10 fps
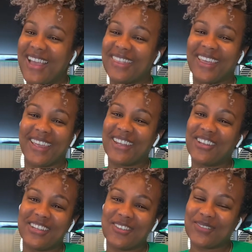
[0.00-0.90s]
like, it,
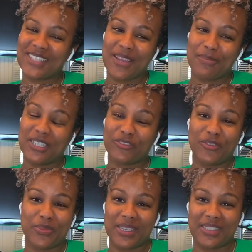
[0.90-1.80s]
it don't take much for
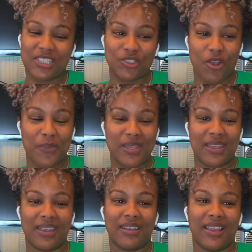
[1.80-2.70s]
me to draw me
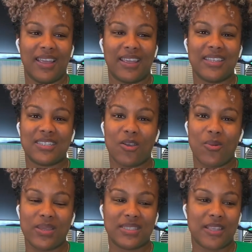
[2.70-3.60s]
in. Like, it's
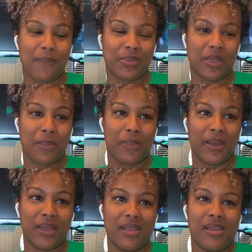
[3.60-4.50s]
always something.
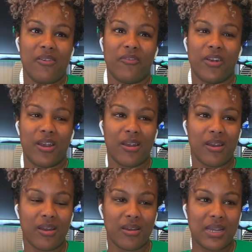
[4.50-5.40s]
But for
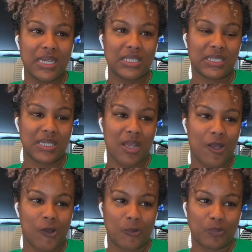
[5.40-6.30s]
her, she,
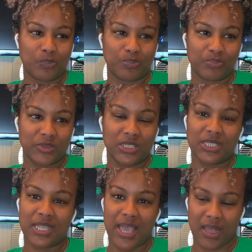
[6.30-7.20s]
um... She
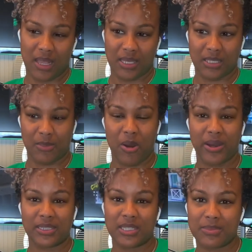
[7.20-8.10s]
just had like some
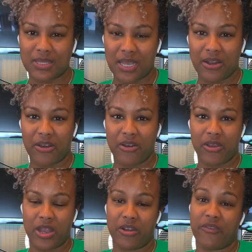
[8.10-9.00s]
hardships in her
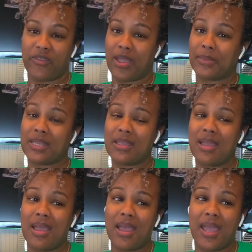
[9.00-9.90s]
in her family
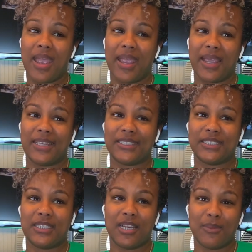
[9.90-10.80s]
and
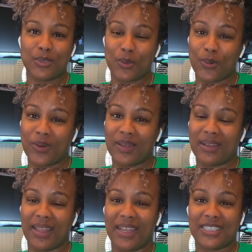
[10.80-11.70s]
she comes on
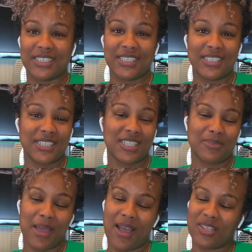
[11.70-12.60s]
and she just
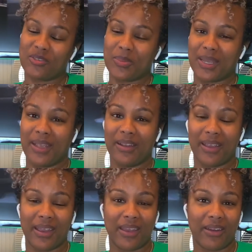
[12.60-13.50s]
smiles from ear
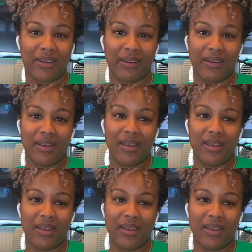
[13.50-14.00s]
to ear